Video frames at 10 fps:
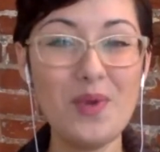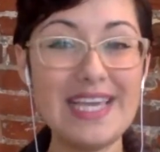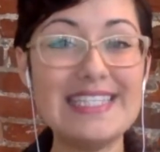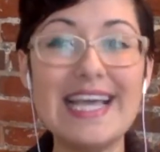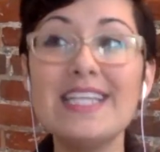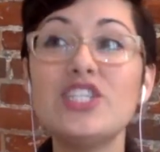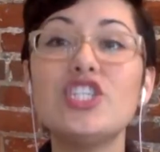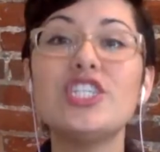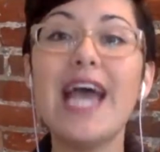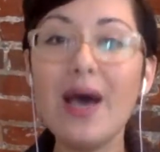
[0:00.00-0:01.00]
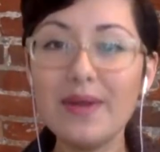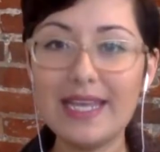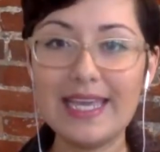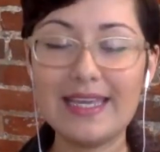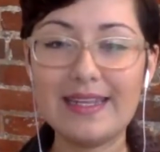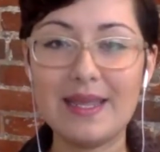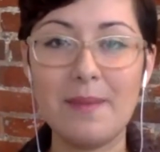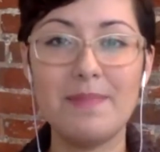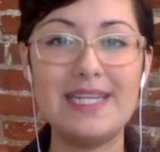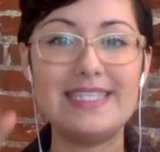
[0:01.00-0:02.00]
He's not shouting it,
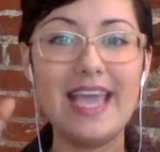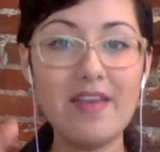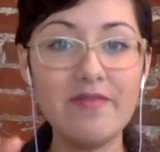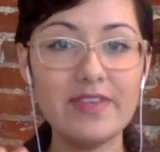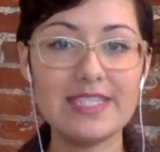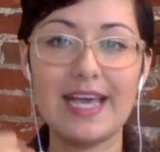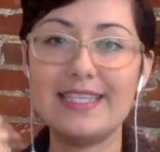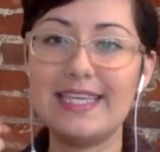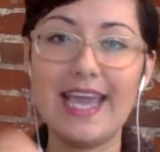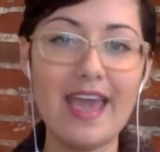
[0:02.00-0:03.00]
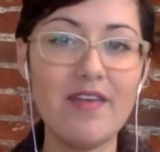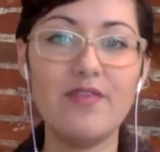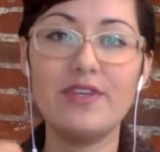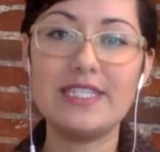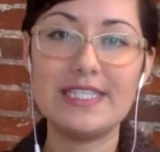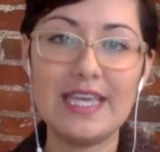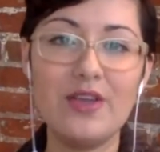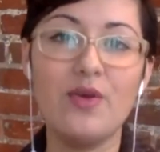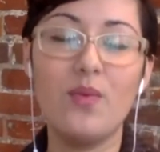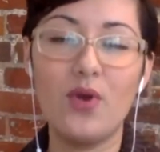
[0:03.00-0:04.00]
but he's emphasizing every
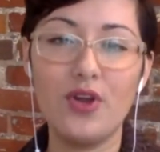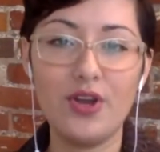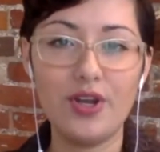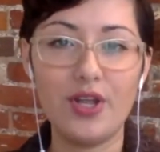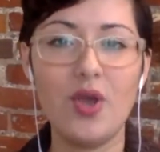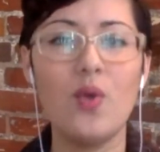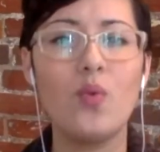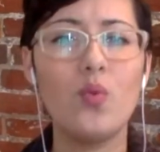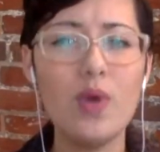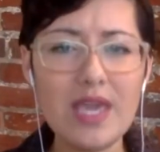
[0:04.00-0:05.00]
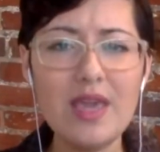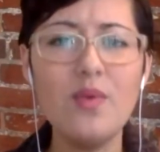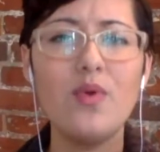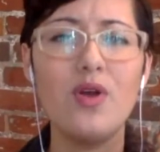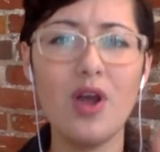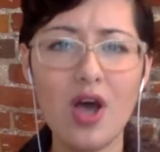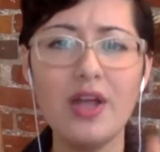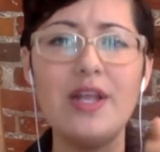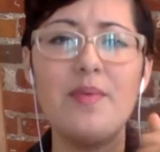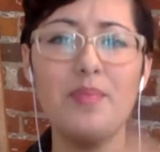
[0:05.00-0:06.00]
single word. We were
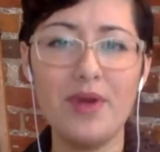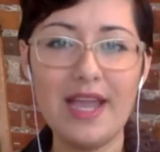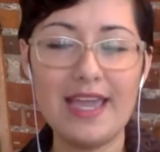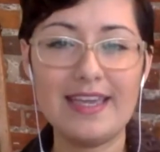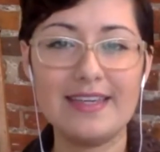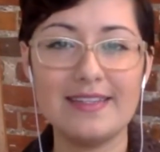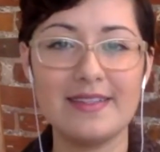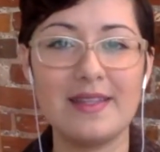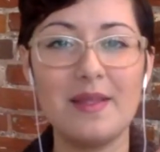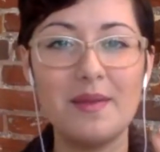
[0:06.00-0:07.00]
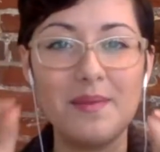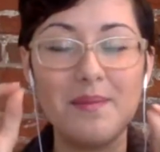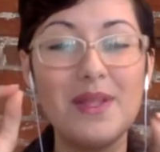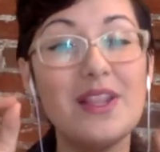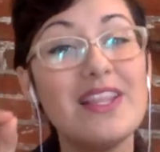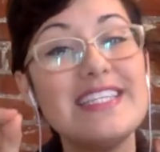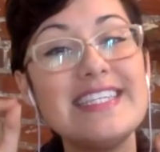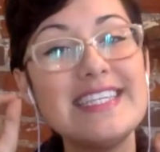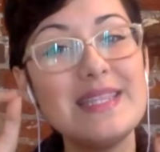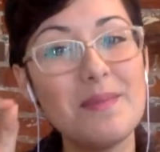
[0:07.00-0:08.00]
on a break. But listen
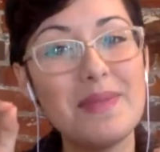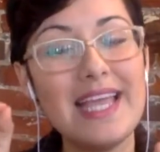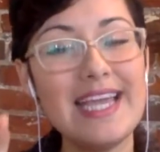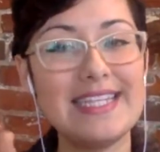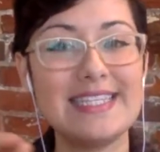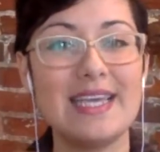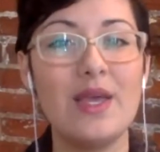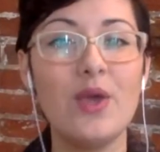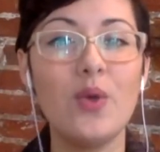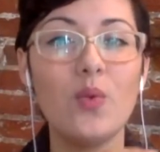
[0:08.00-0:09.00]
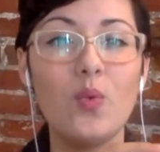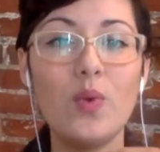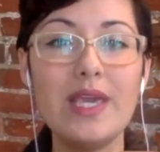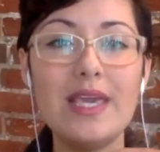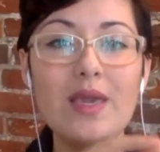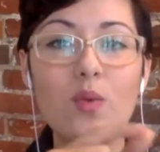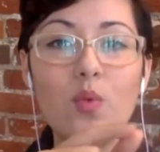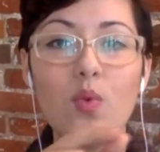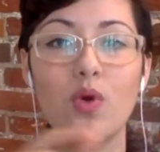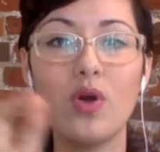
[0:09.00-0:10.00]
to the blend. We
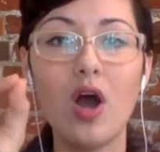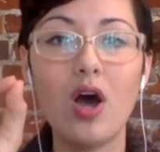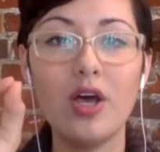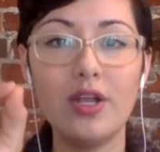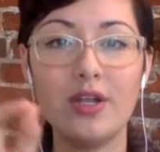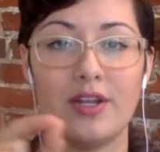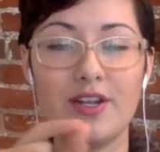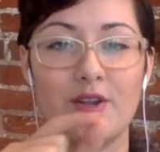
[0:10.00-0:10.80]
were on.